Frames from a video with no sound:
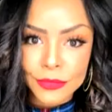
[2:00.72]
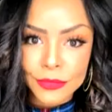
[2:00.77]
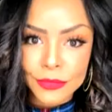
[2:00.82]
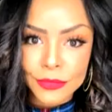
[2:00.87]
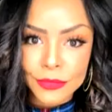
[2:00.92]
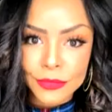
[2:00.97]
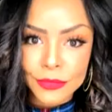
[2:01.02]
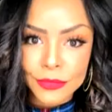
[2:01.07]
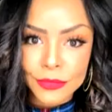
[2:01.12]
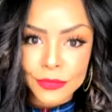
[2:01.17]

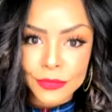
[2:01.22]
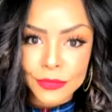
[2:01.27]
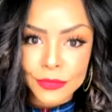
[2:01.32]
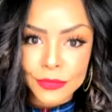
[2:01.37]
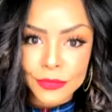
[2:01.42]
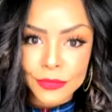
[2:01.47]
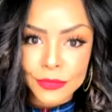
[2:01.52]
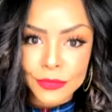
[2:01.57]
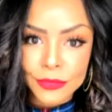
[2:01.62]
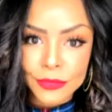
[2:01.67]

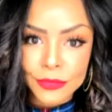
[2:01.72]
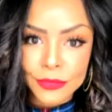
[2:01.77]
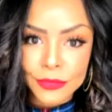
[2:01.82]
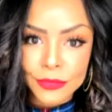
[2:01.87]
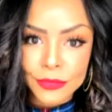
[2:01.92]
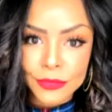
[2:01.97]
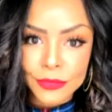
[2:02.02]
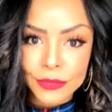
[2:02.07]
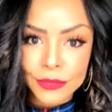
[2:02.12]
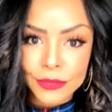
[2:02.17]

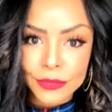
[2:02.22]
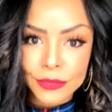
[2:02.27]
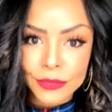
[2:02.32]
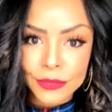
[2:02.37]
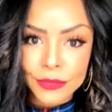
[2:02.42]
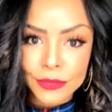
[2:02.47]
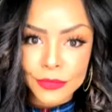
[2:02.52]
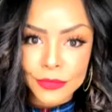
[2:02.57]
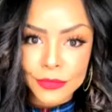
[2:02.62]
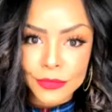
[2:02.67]

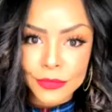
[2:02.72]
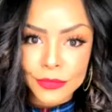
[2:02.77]
This is a still picture; no speech is visible.